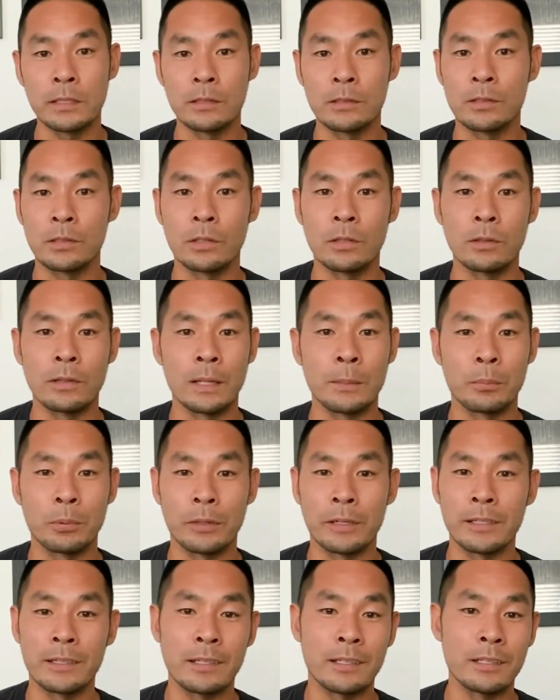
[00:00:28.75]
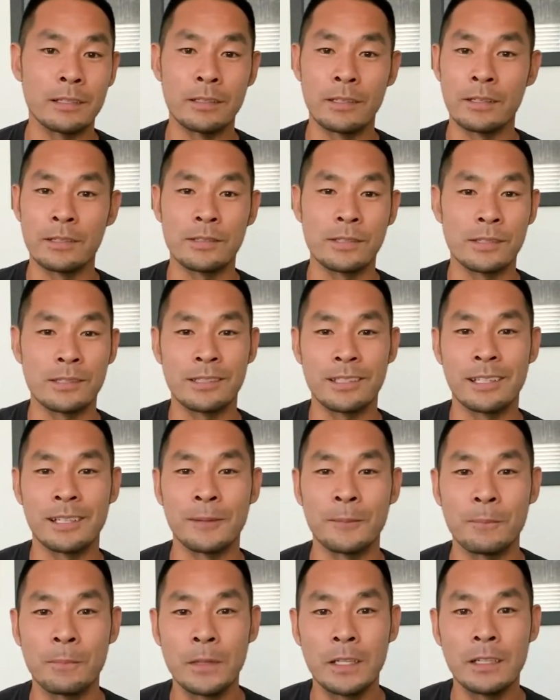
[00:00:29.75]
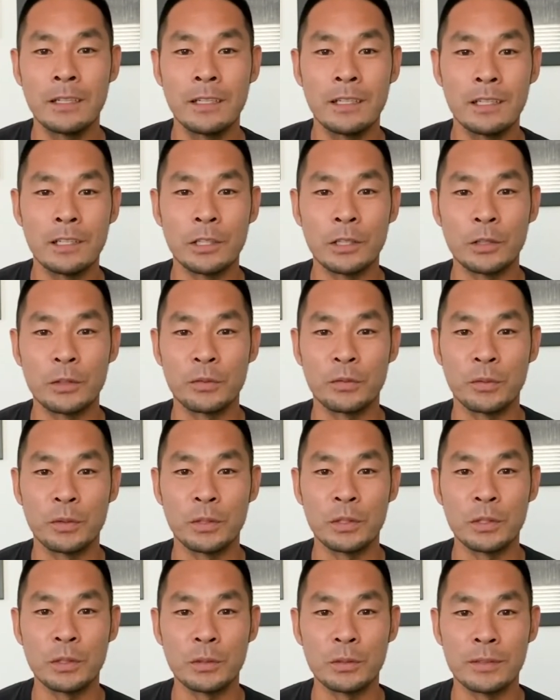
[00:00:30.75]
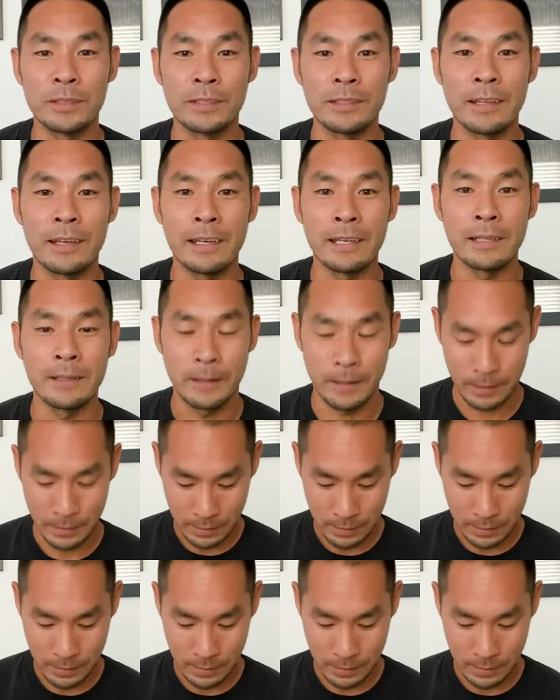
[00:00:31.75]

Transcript: and so I pray that it does the same here for you today.